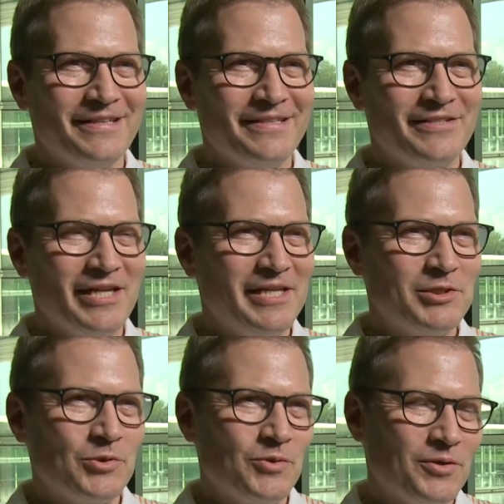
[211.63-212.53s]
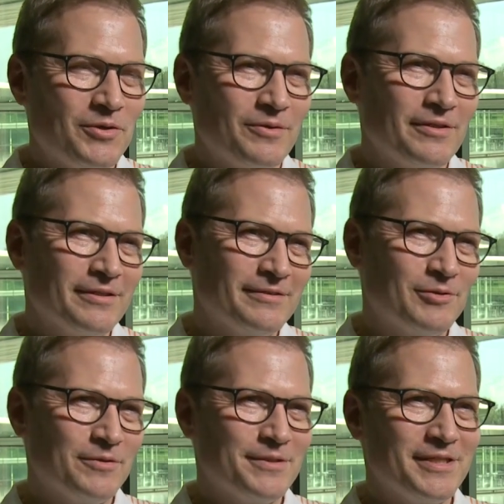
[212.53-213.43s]
challenge, or
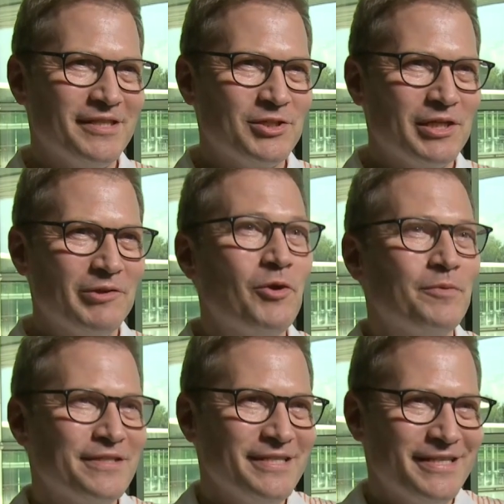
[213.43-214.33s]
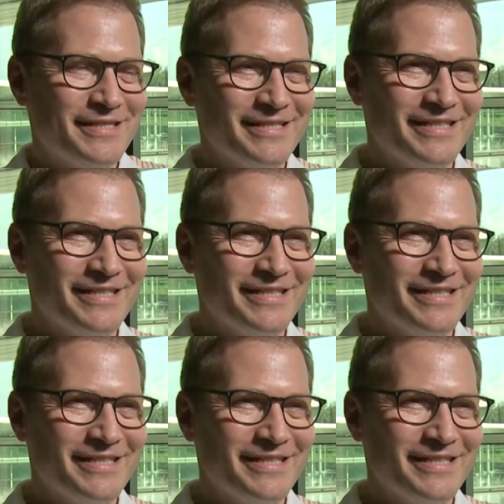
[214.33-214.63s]
causes additional nervousness